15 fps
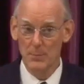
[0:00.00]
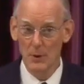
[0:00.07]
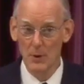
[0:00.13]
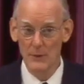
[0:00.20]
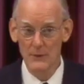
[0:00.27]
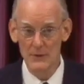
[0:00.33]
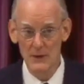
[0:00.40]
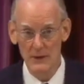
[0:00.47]

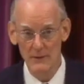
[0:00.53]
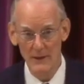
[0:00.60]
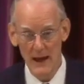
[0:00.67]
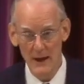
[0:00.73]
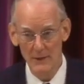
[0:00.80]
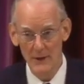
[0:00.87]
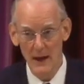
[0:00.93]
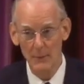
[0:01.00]
proofs that have
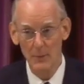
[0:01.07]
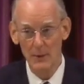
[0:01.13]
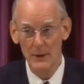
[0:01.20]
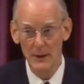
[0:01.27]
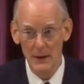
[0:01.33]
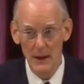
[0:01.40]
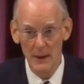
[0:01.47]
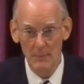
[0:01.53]
now doubled
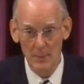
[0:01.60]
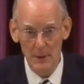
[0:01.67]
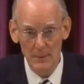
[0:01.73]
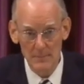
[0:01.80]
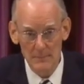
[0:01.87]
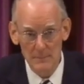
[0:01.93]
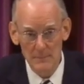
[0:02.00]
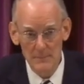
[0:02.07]
in number.
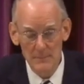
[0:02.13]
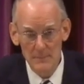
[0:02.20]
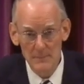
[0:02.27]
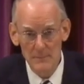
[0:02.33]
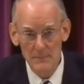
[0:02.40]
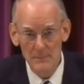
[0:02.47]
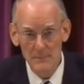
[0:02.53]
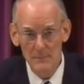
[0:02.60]

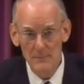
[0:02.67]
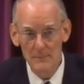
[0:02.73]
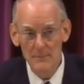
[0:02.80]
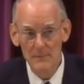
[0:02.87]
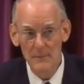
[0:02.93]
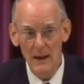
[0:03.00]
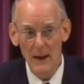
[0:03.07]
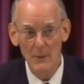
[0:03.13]

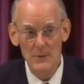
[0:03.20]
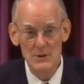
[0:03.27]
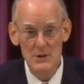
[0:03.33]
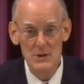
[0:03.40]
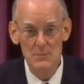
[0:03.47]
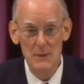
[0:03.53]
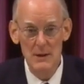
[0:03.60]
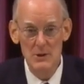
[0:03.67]
And I was
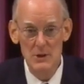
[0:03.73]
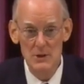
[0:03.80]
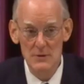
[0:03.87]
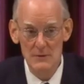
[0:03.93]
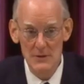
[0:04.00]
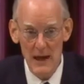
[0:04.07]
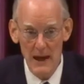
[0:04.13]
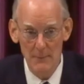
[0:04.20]
suspicious
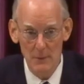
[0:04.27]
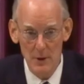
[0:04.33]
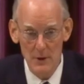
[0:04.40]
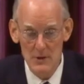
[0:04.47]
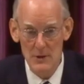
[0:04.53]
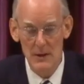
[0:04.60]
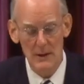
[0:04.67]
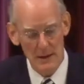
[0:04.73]
of
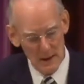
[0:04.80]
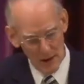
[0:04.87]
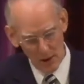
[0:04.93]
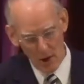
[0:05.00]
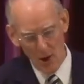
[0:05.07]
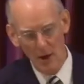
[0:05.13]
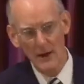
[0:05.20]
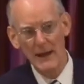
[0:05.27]
Tammuz.
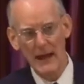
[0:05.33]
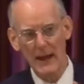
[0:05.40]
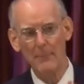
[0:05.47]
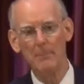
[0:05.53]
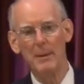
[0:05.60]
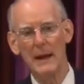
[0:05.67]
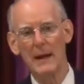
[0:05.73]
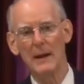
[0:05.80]
Along
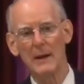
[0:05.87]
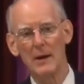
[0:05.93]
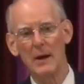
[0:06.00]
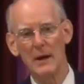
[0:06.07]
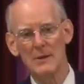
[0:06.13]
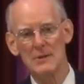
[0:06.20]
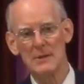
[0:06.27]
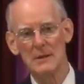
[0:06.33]
came
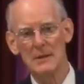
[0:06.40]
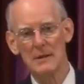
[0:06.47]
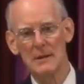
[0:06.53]
Pentecost.